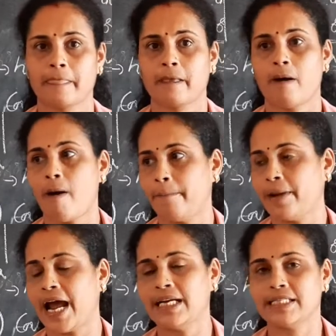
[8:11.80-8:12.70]
or
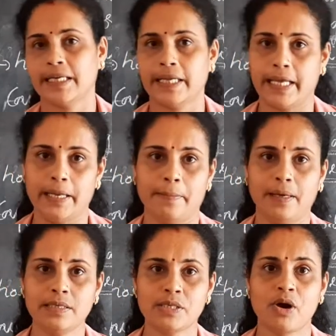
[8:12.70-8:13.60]
plants and
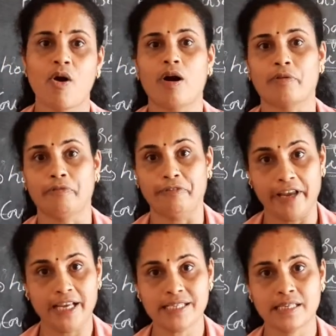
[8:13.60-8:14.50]
animals or
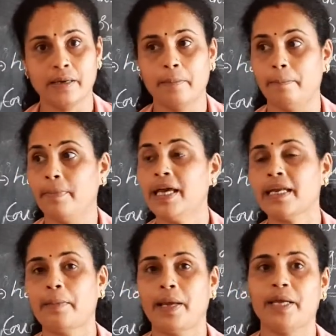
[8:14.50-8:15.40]
waste may
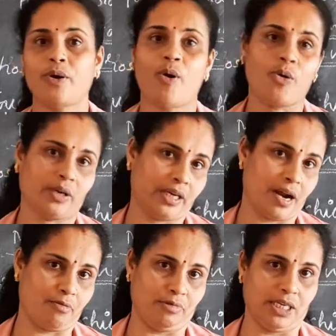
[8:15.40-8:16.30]
remain on
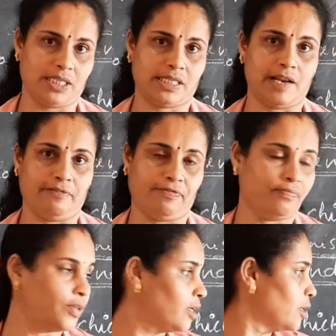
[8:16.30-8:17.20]
ground itself.
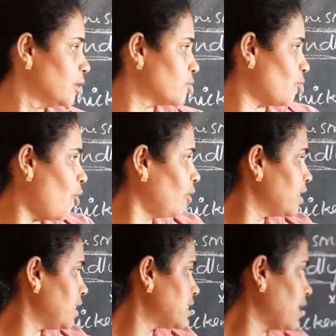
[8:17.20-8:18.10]
So all
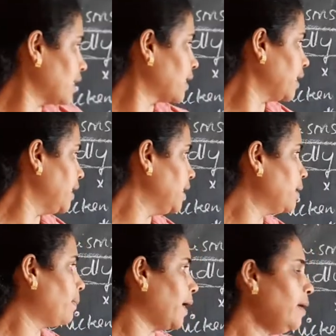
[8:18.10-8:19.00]
these are
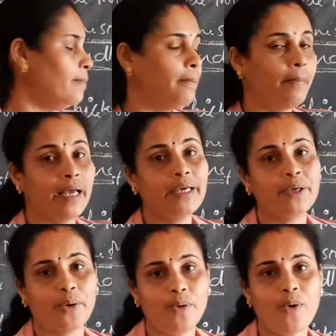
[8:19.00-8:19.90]
cleaned by
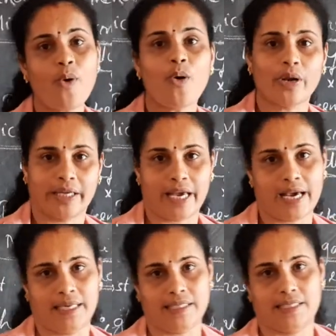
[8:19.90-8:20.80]

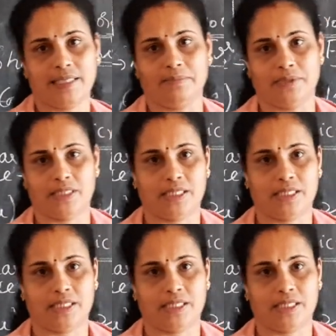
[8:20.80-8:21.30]
microorganisms.